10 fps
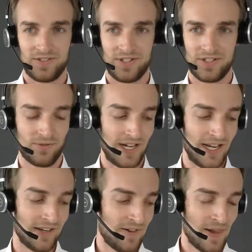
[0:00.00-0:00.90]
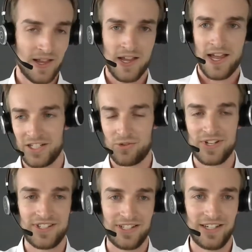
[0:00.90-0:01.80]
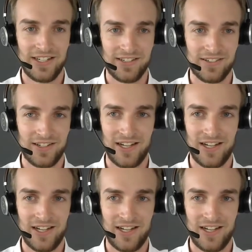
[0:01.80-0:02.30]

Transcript: it's really increasingly